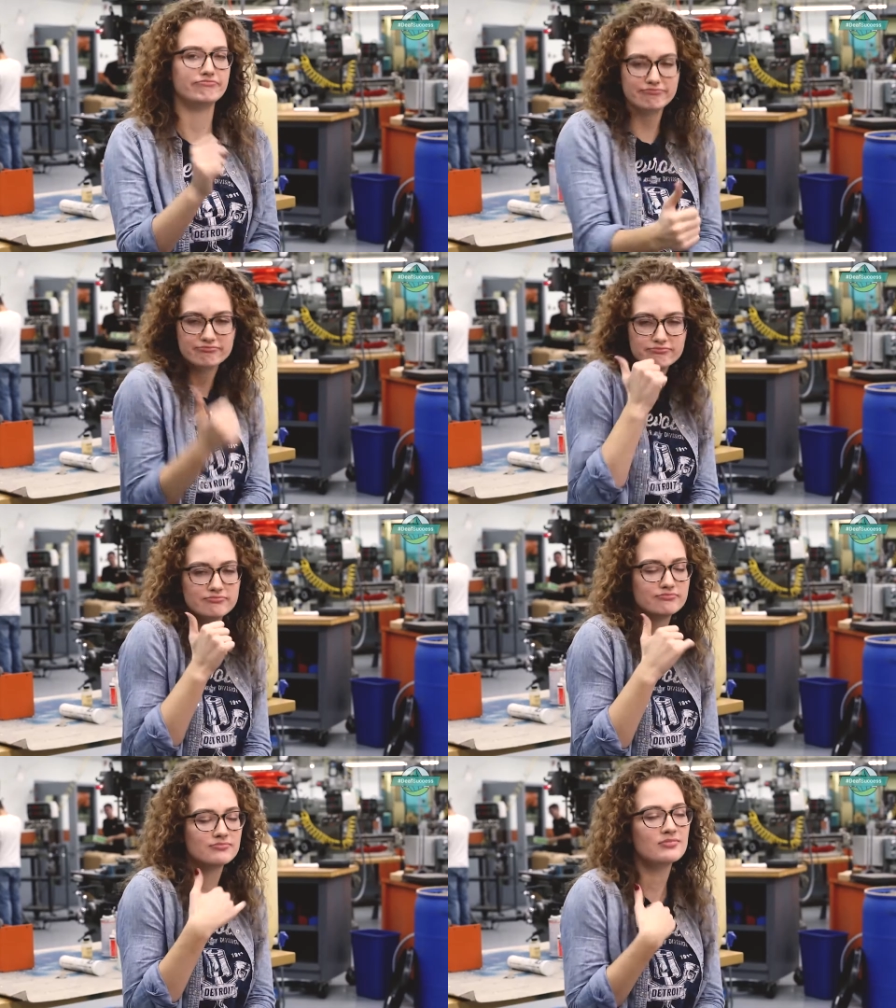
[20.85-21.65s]
He
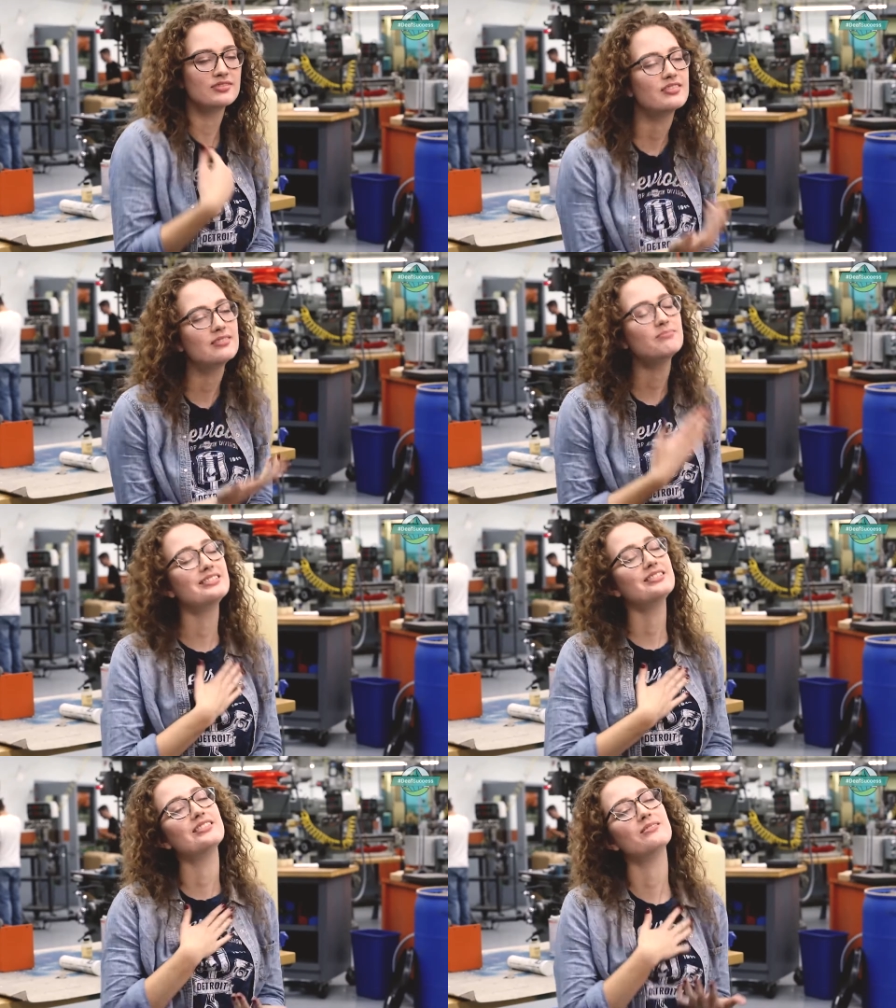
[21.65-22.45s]
said
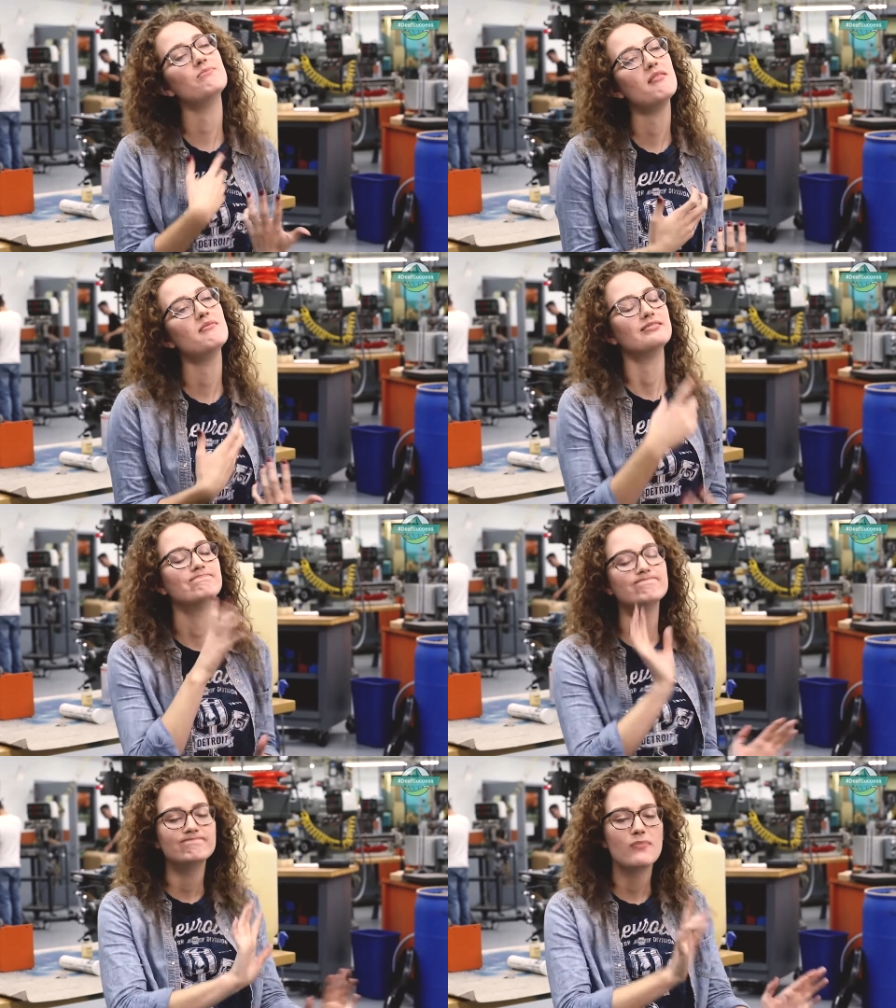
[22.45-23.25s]
absolutely not.
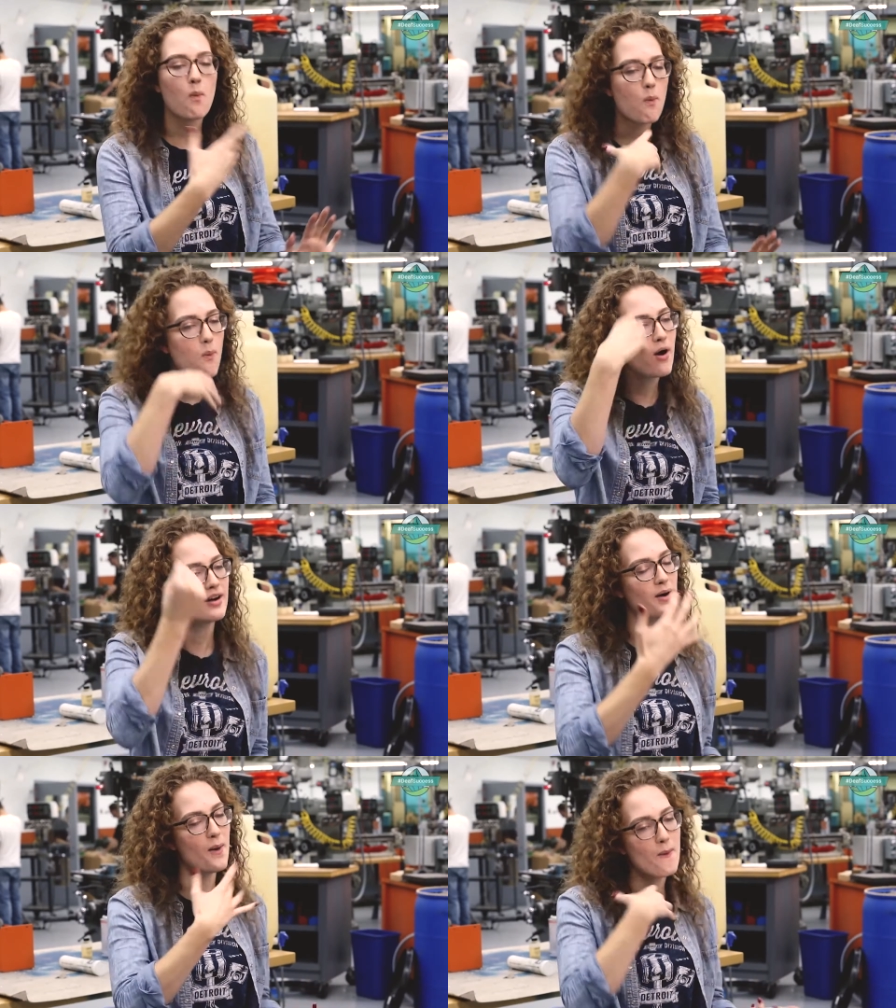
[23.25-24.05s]
Despite my
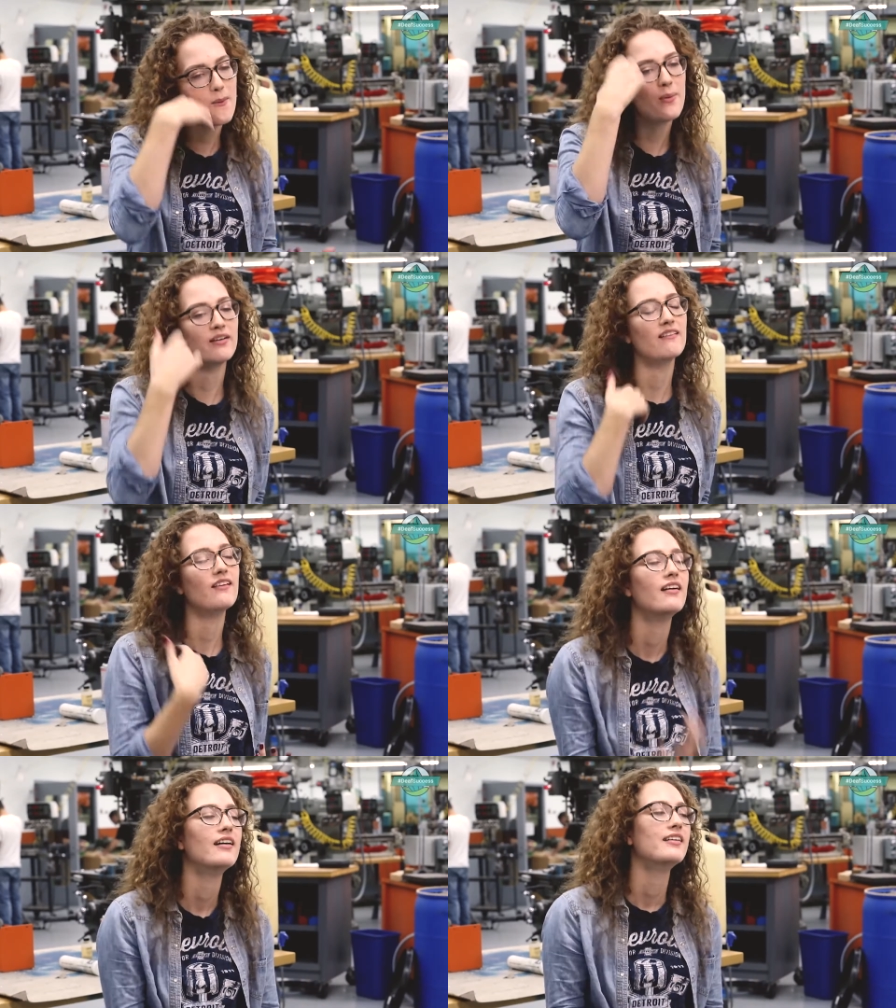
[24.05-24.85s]
pleas, he
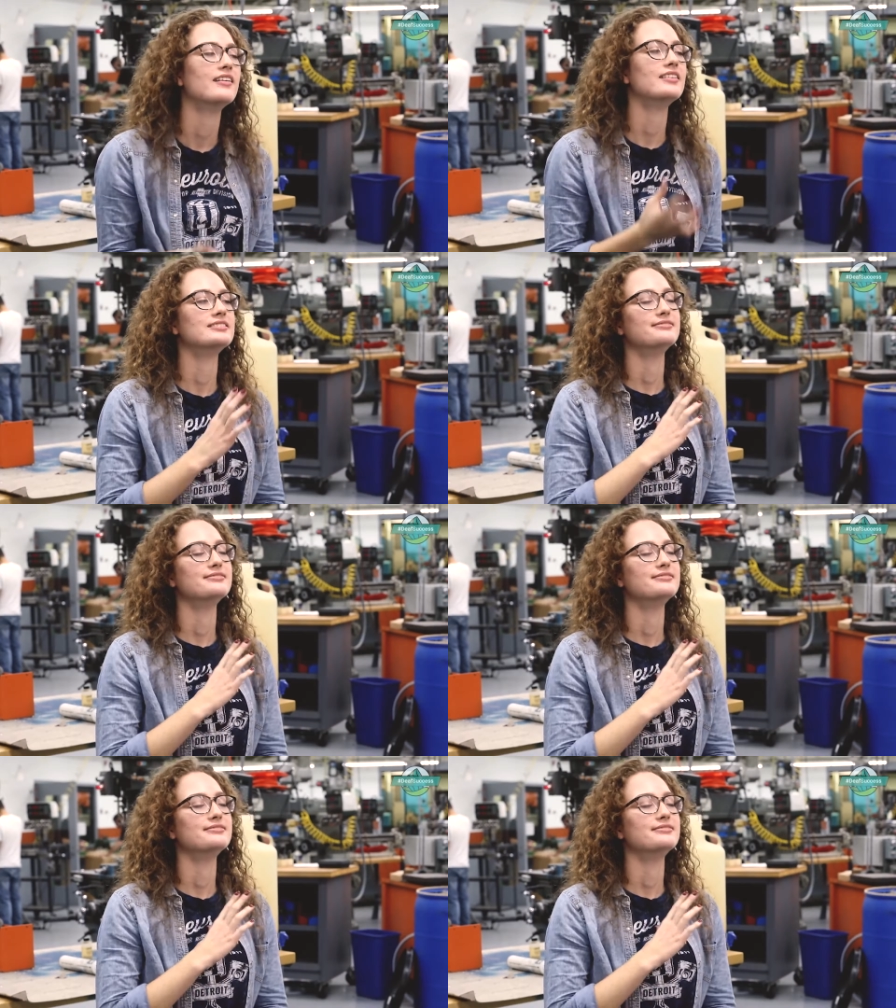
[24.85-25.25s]
told me I had to